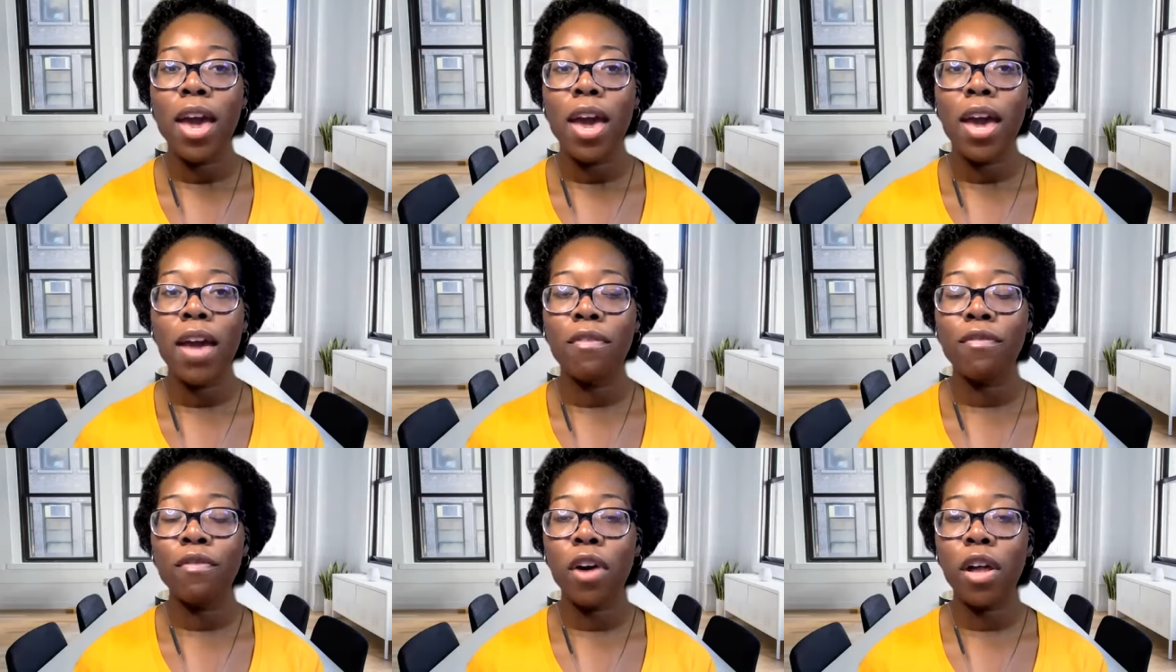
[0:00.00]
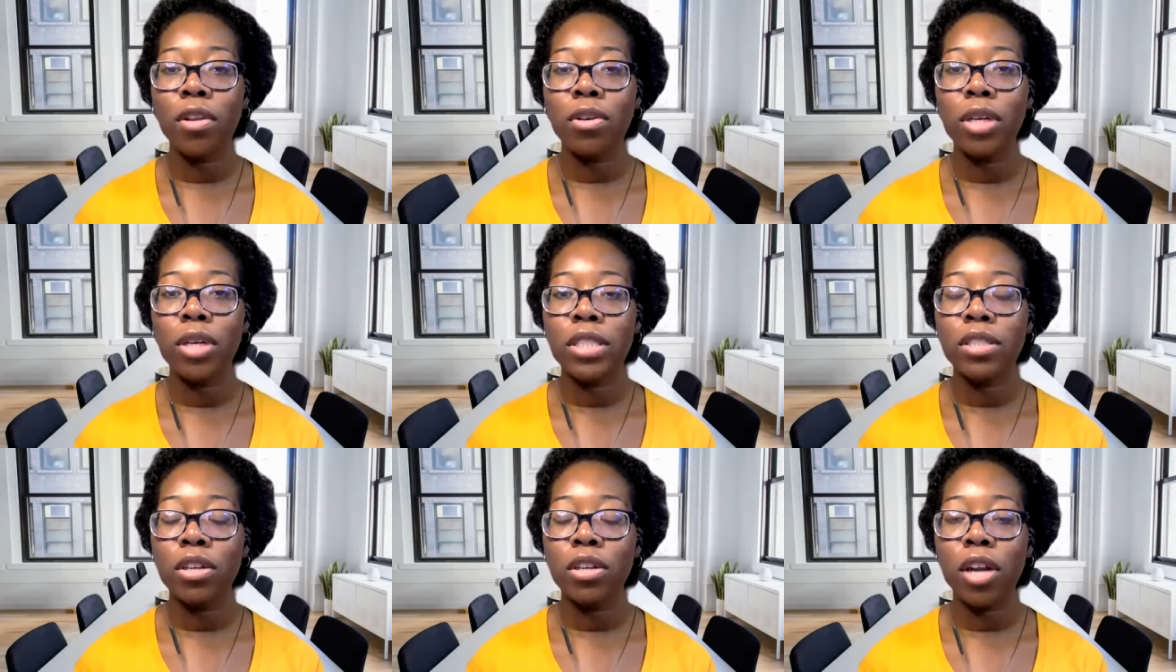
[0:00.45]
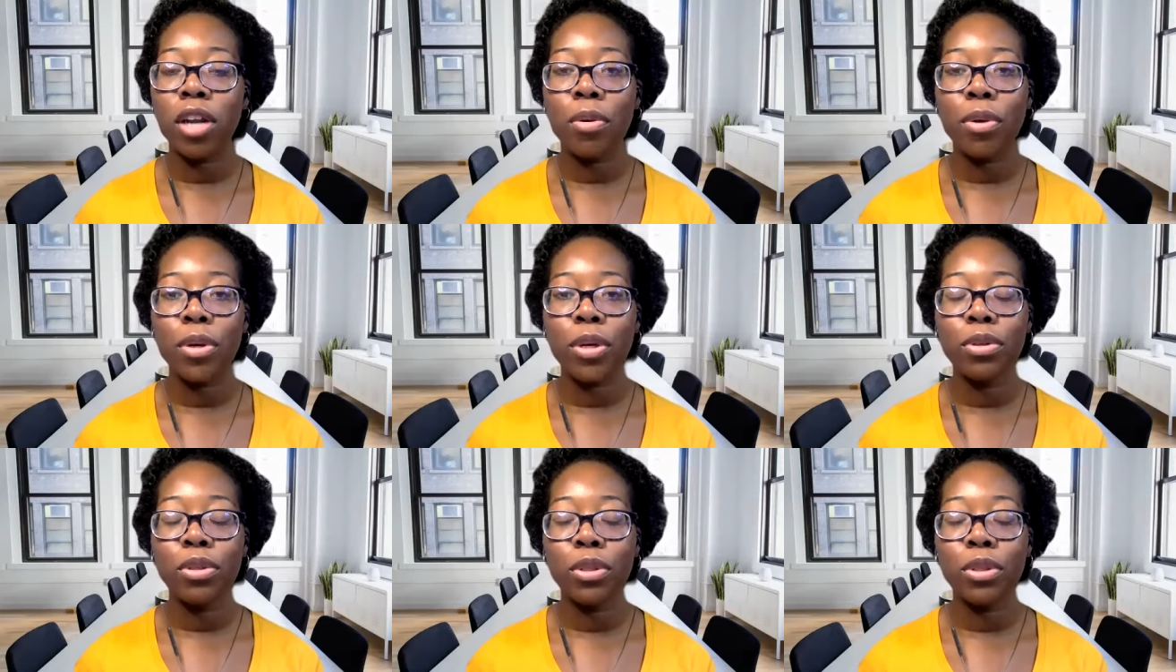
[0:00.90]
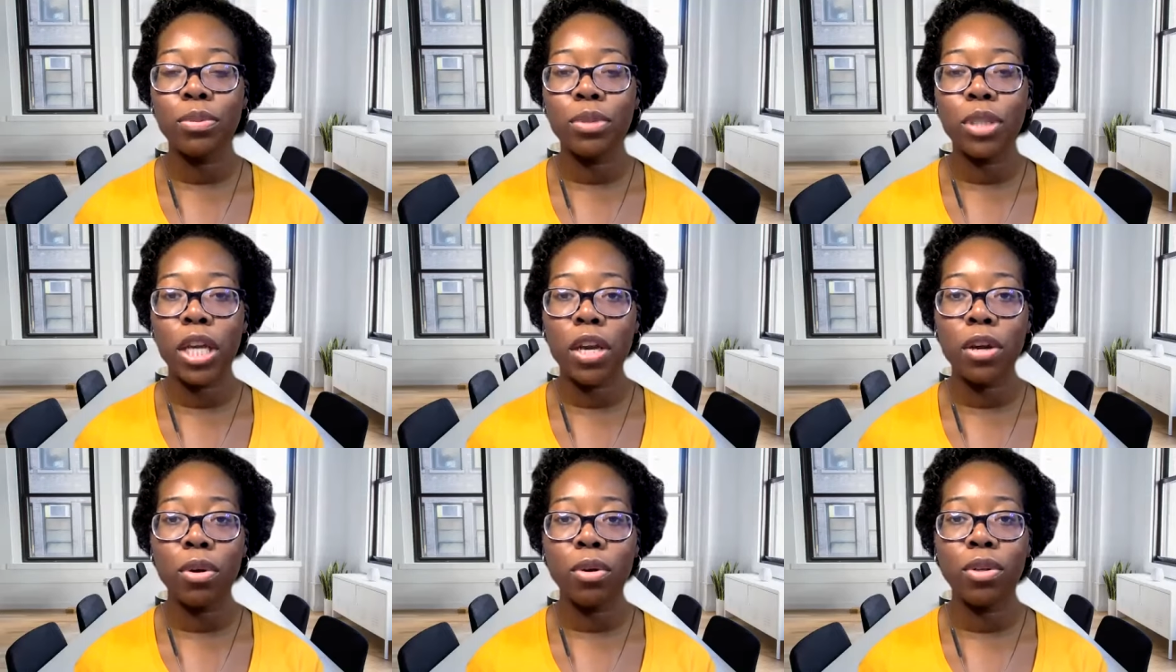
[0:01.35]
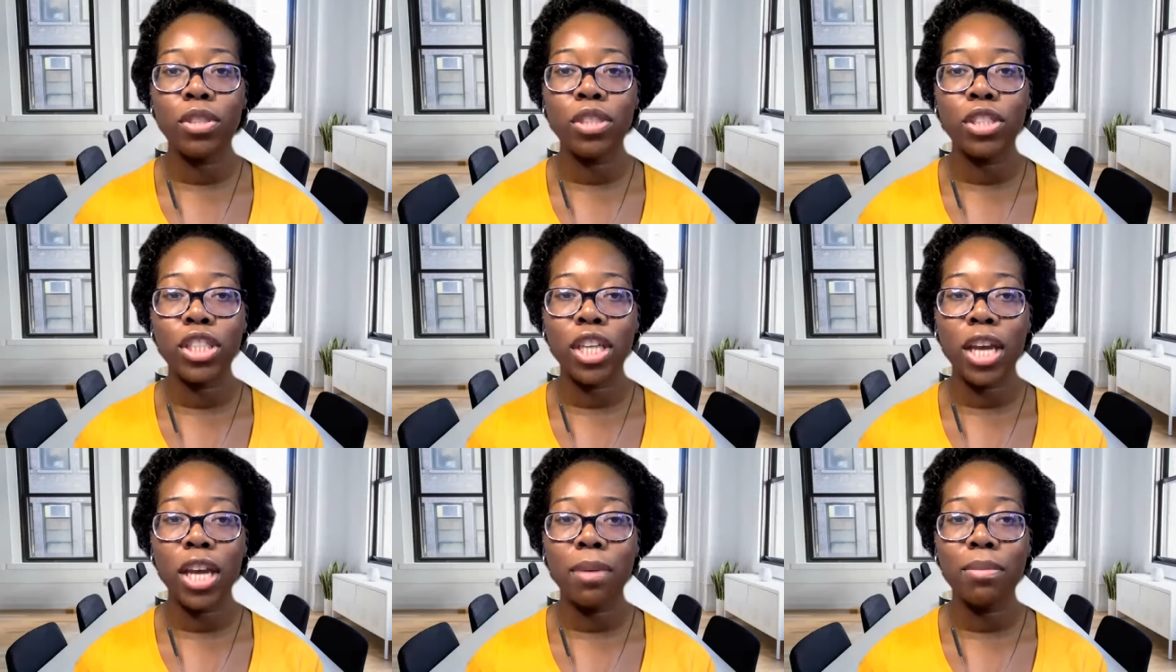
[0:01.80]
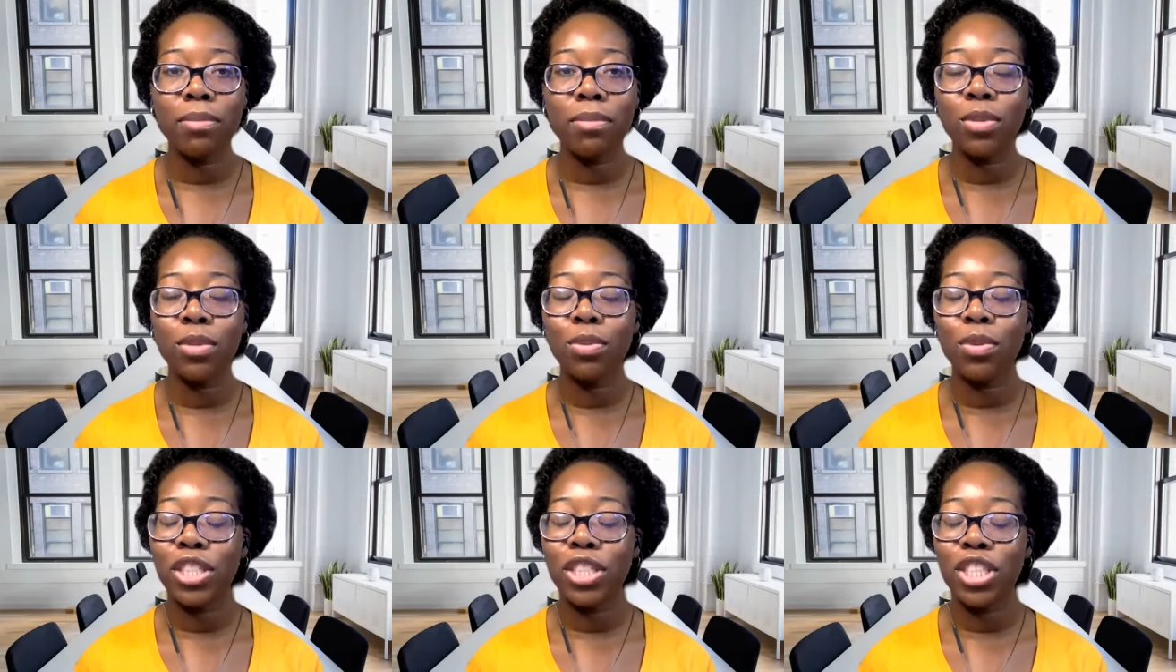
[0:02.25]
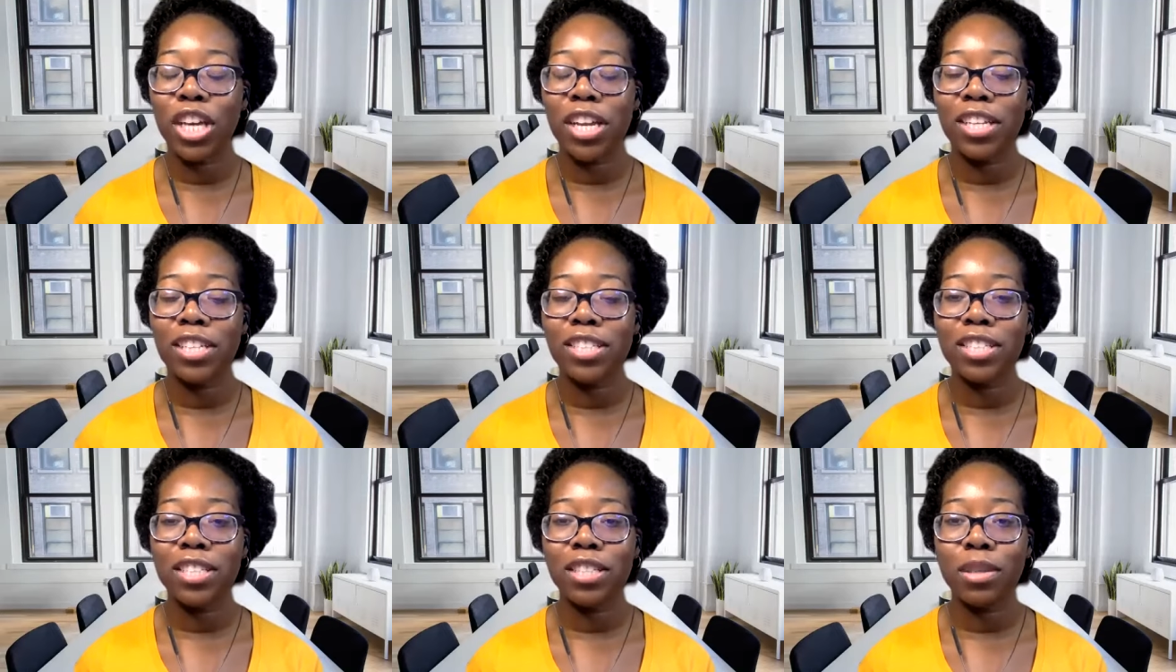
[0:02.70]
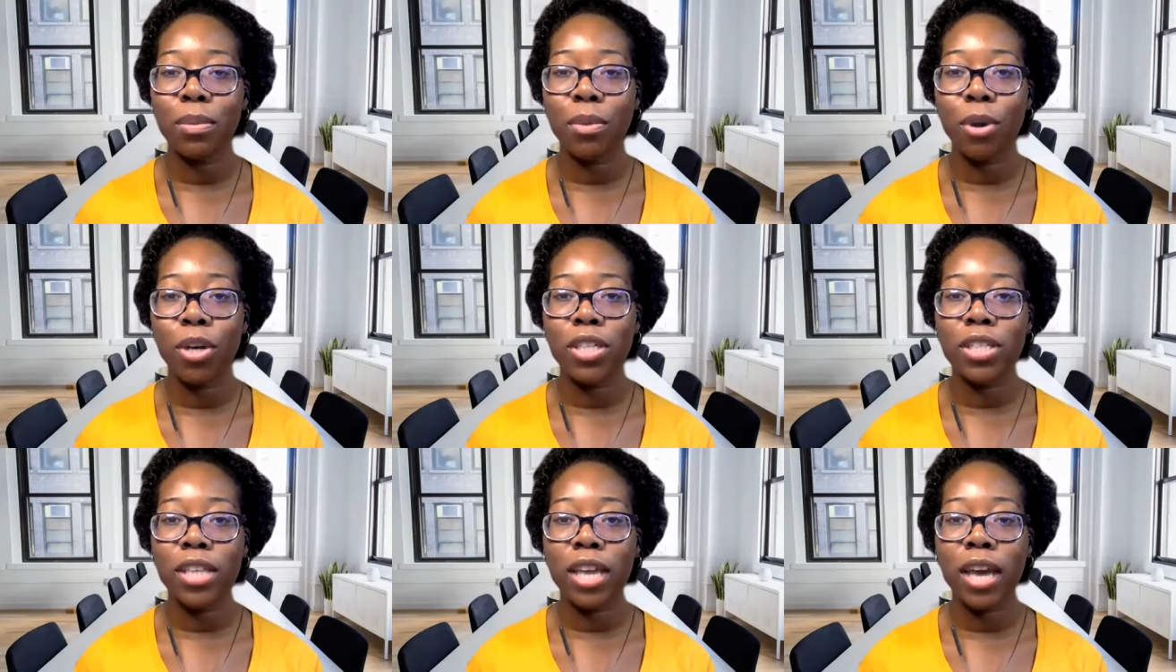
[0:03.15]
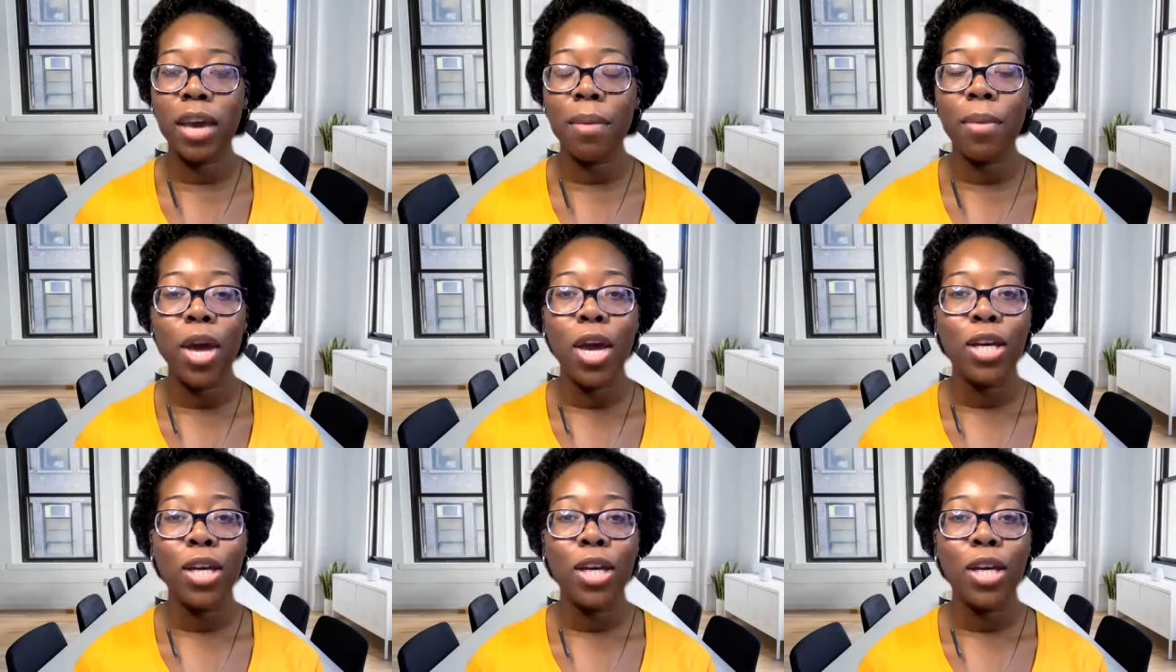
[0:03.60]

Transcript: and follow us on our YouTube channel, Gems with Genesis Amaris Kemp.